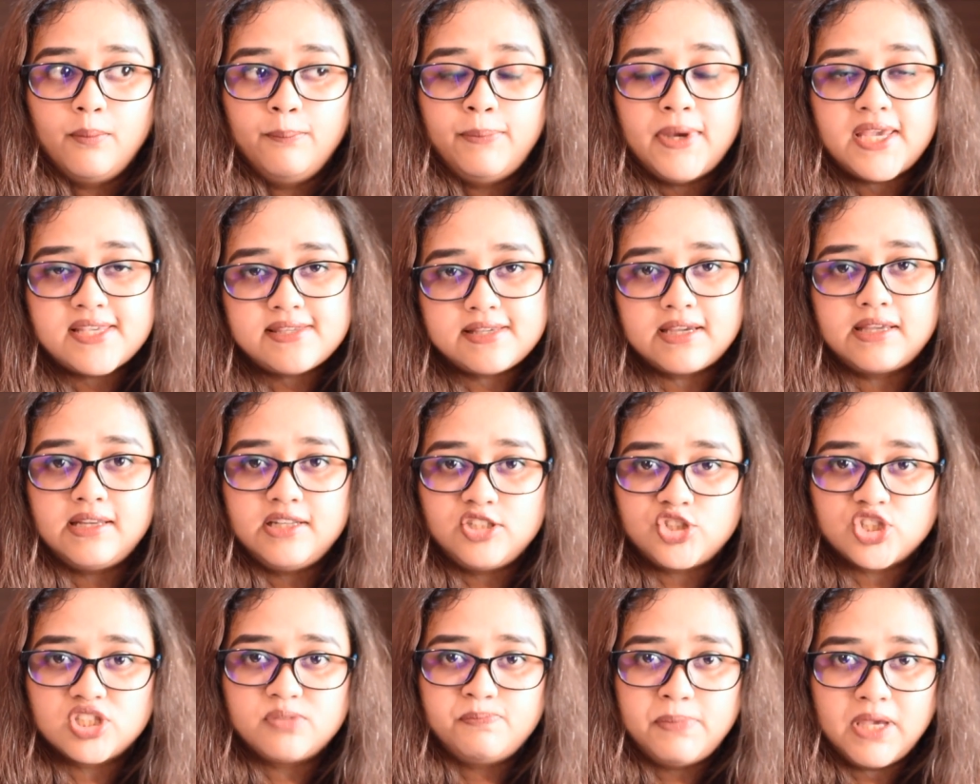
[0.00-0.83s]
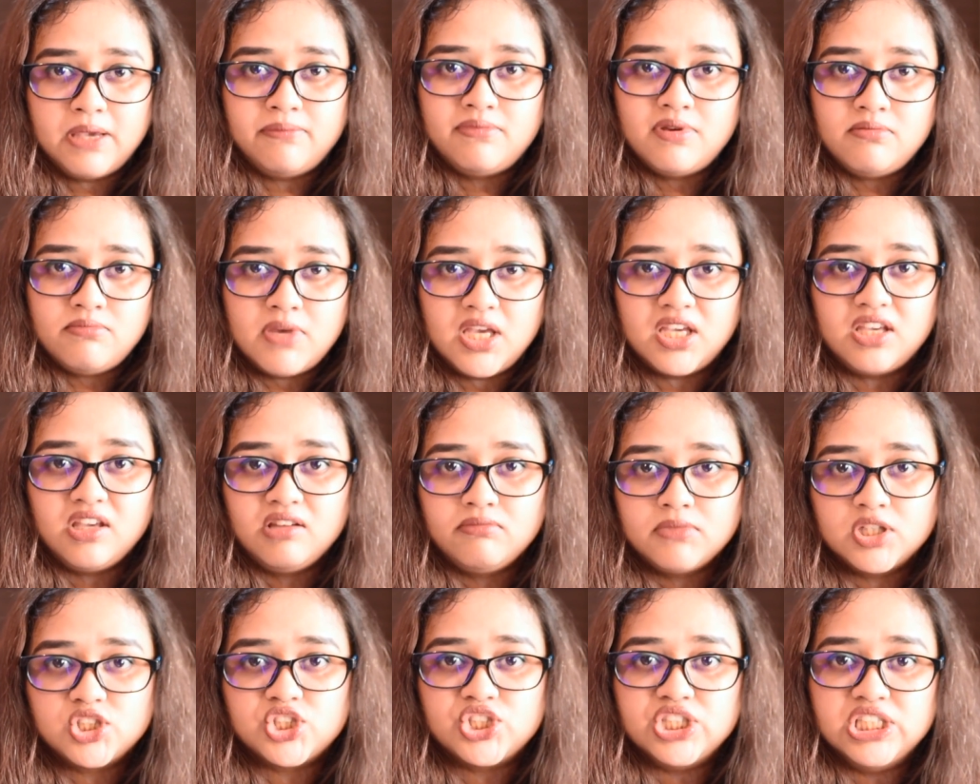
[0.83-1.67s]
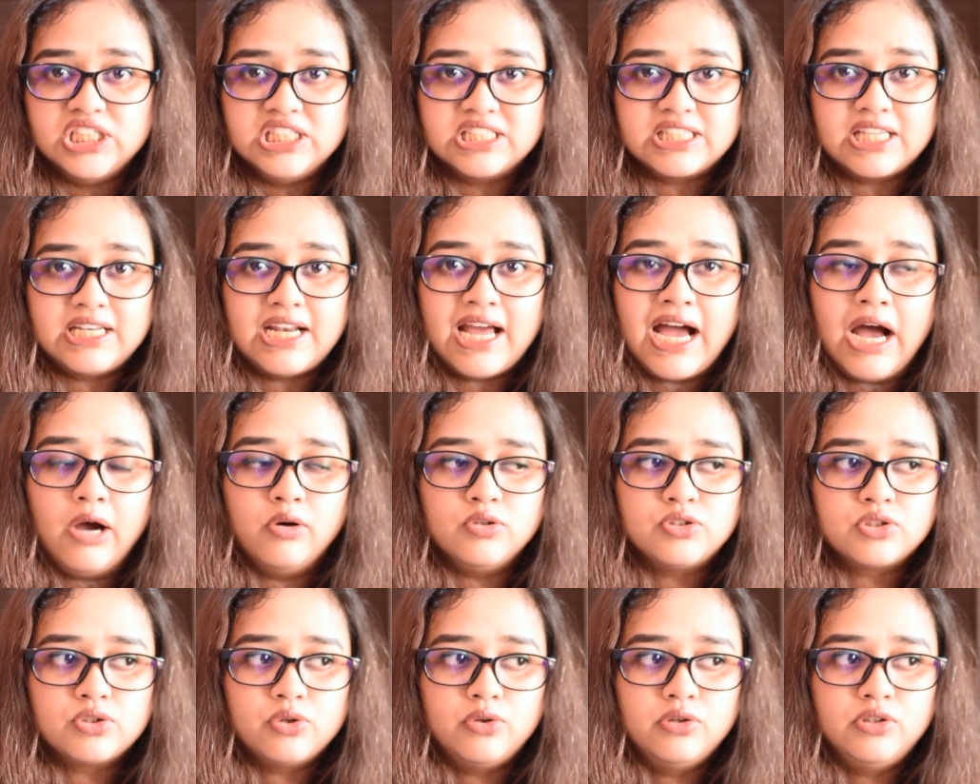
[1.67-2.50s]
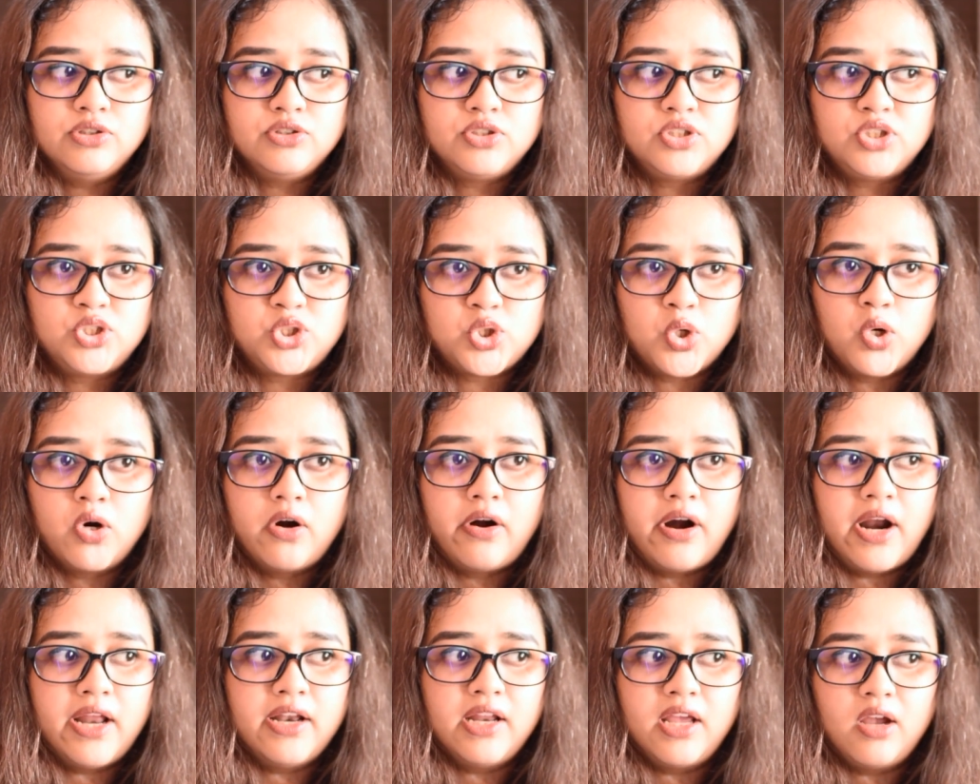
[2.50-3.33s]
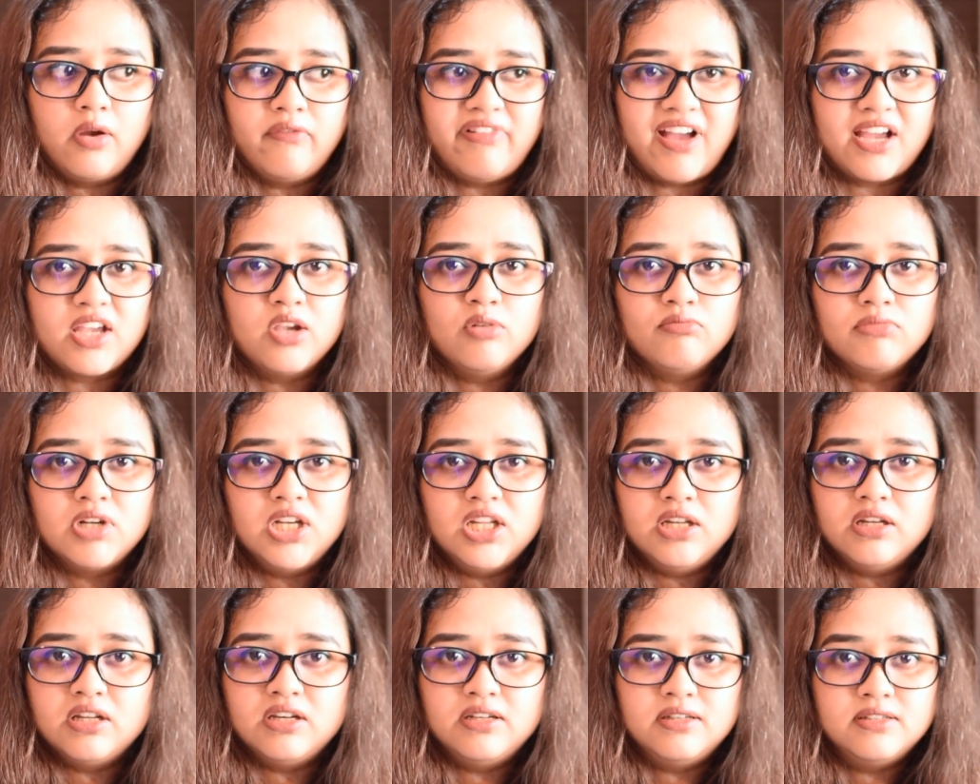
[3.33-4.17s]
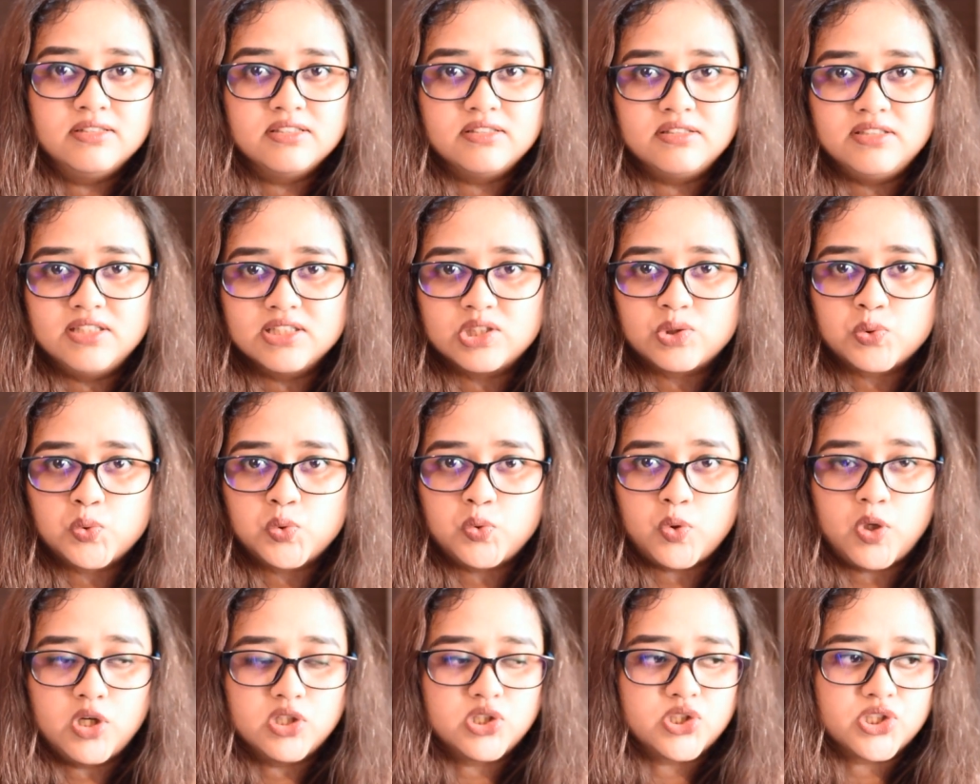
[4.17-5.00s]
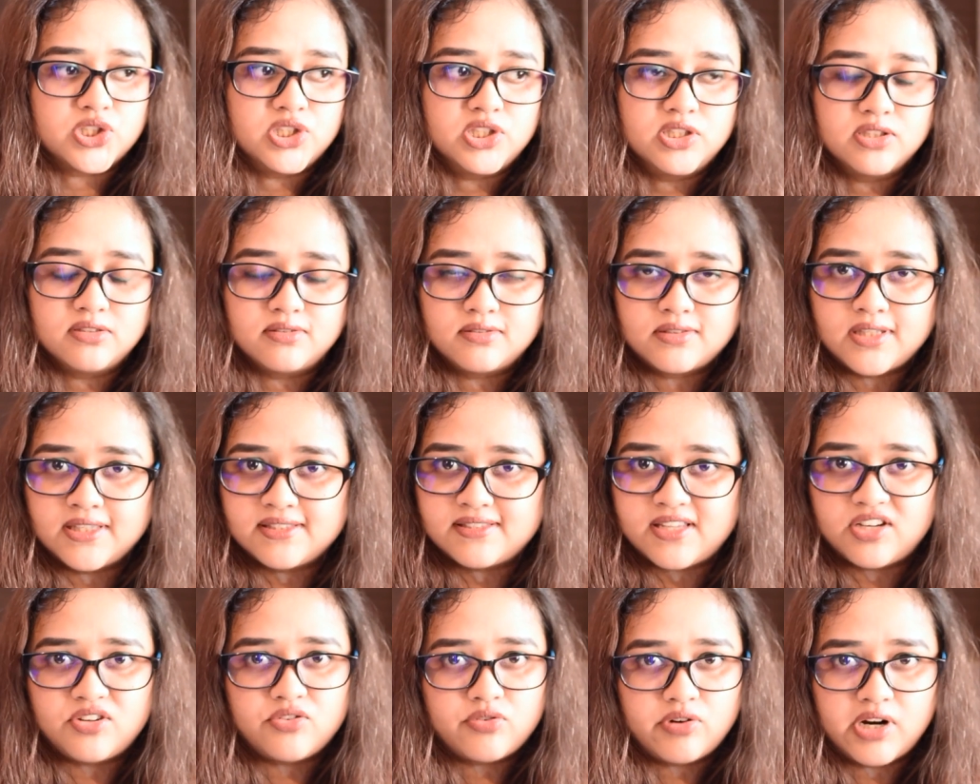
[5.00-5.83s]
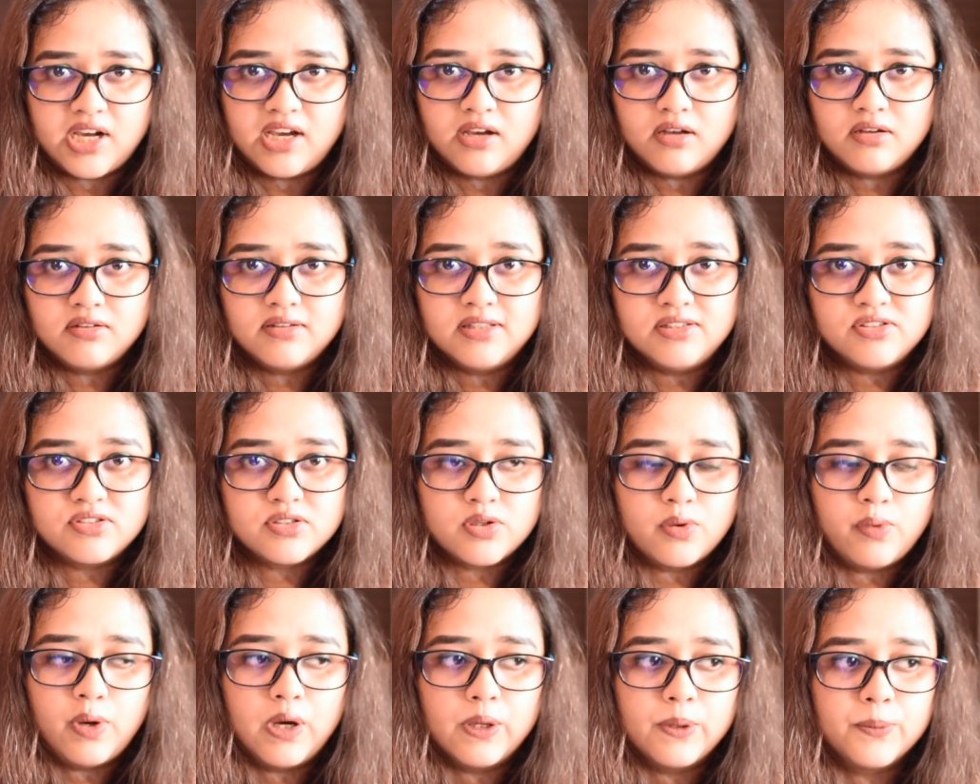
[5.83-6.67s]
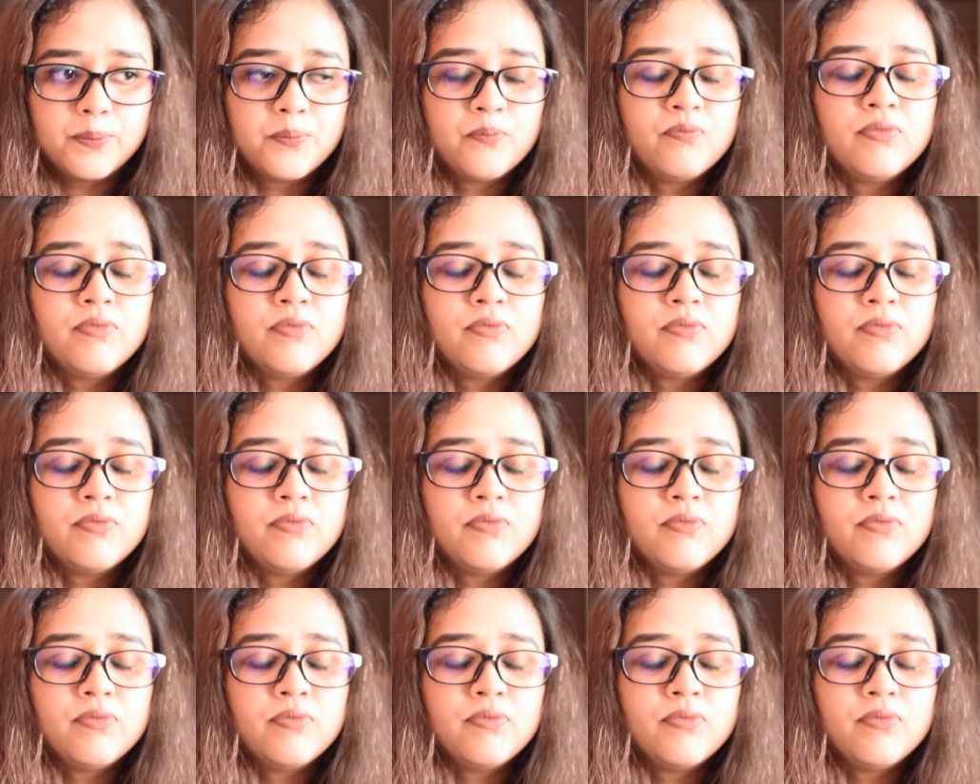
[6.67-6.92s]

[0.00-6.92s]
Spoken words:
basically just baby making machines and household chore running, vacuum cleaners, dishwashers, etc., and so on.